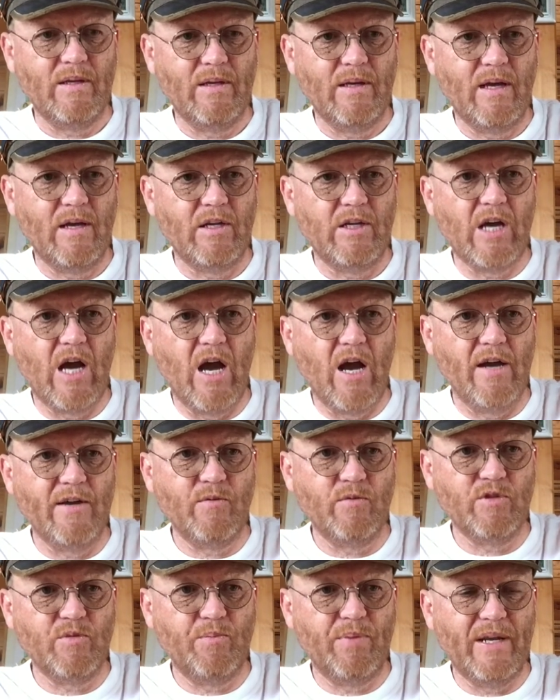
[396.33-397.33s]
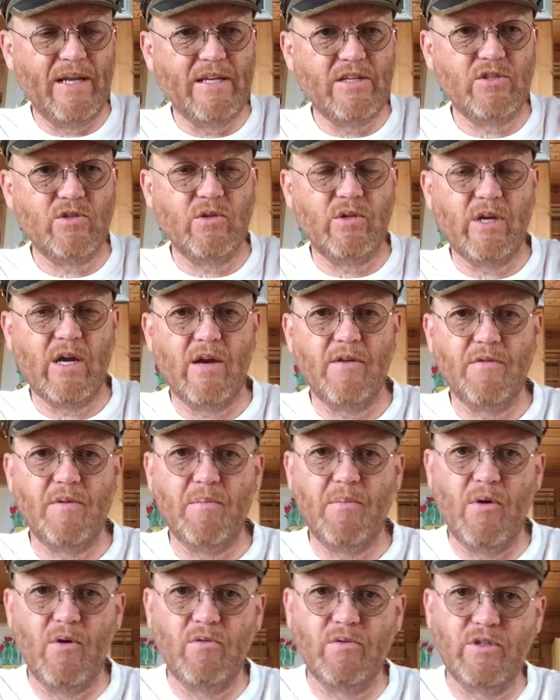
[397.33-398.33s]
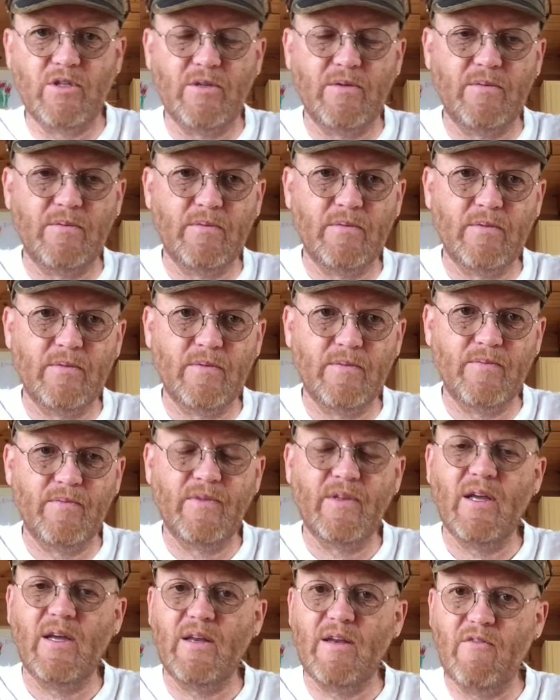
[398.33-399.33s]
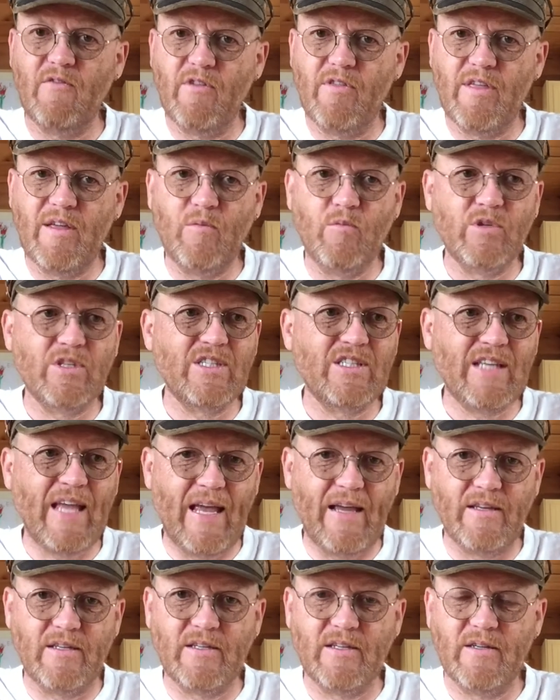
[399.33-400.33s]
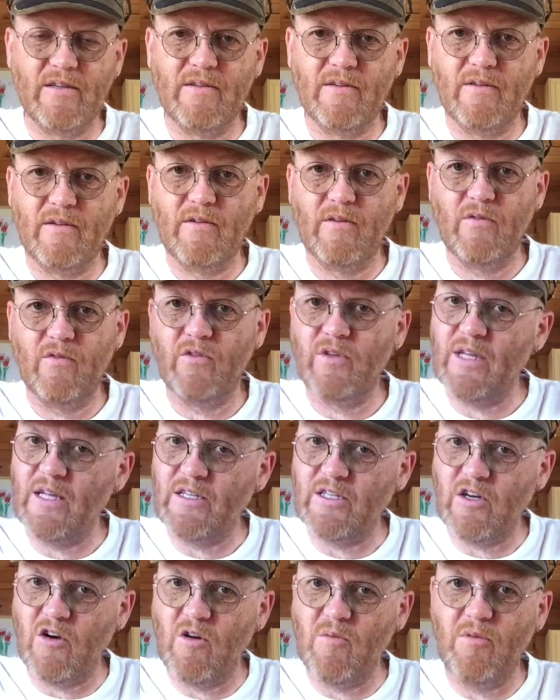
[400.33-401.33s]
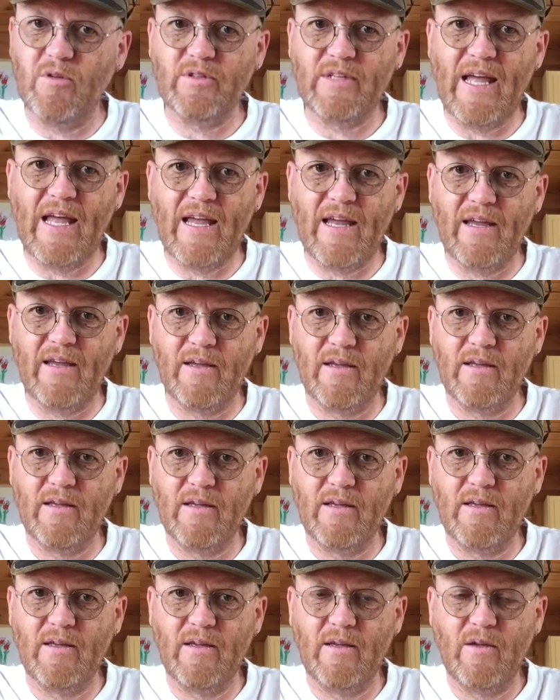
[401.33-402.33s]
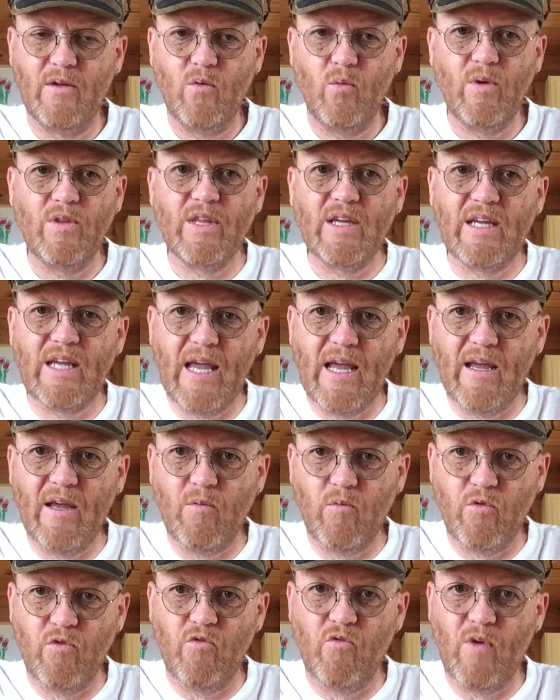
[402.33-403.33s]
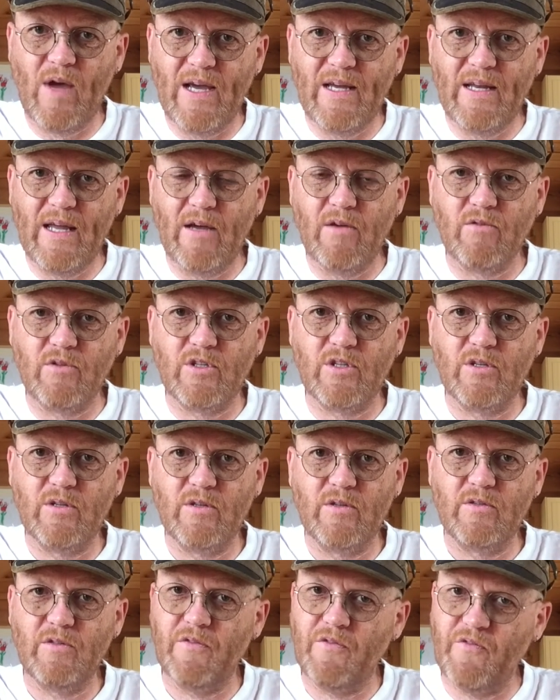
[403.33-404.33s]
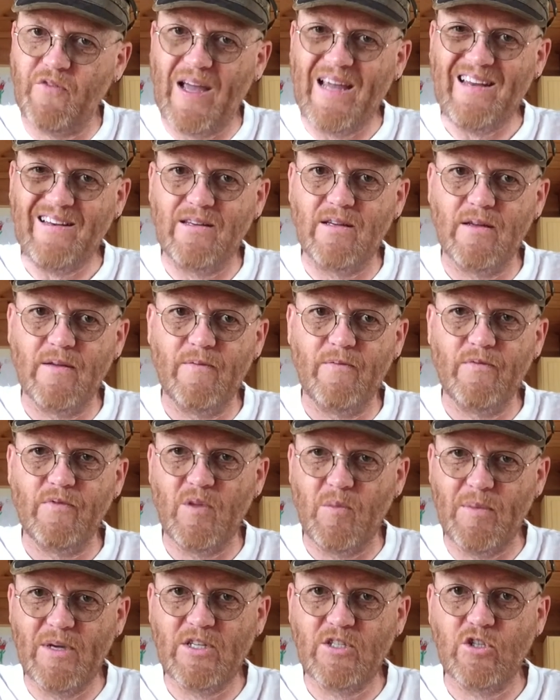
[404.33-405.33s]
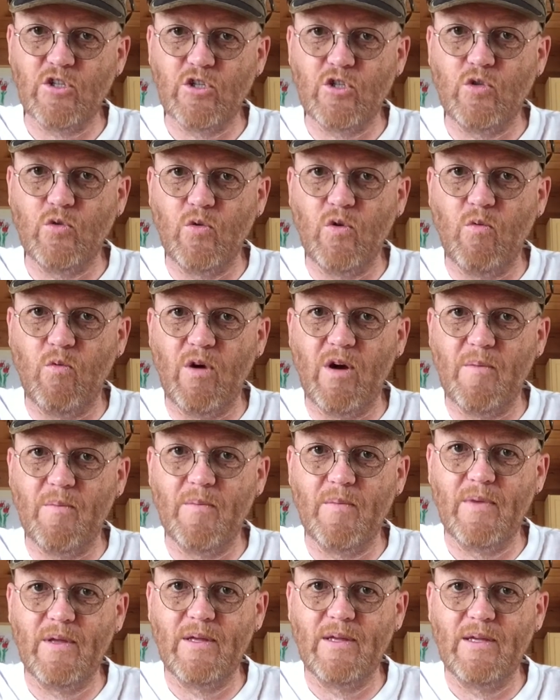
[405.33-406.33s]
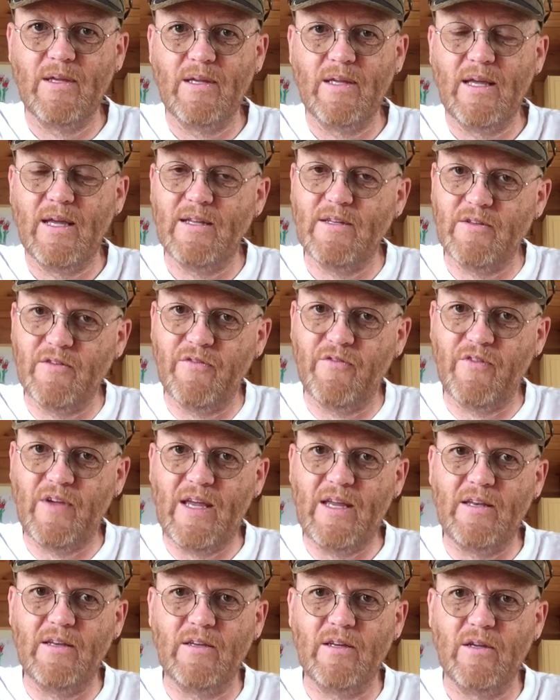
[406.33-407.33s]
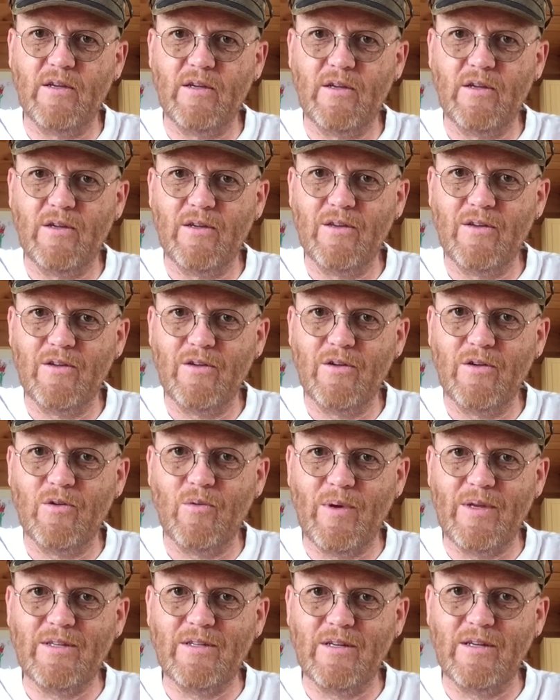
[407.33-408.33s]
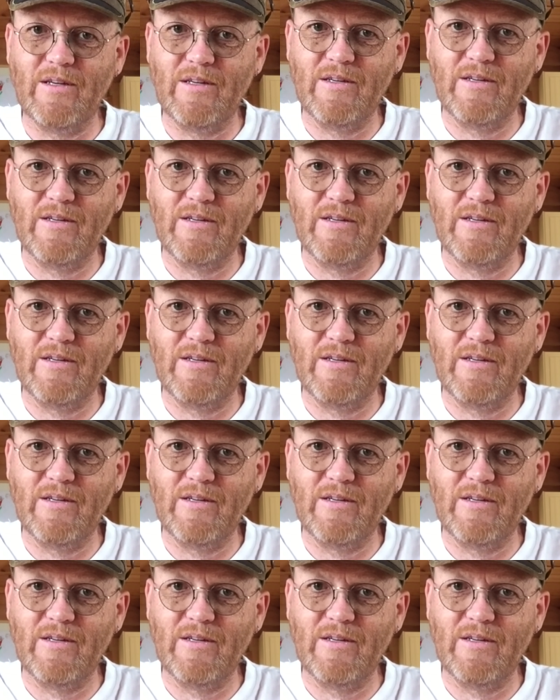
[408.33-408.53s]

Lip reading: A guard was placed to guard the boat, and everything was set for that terrible day when the king would ride out to fight the Mester Stoorworm and defend Gwendolen.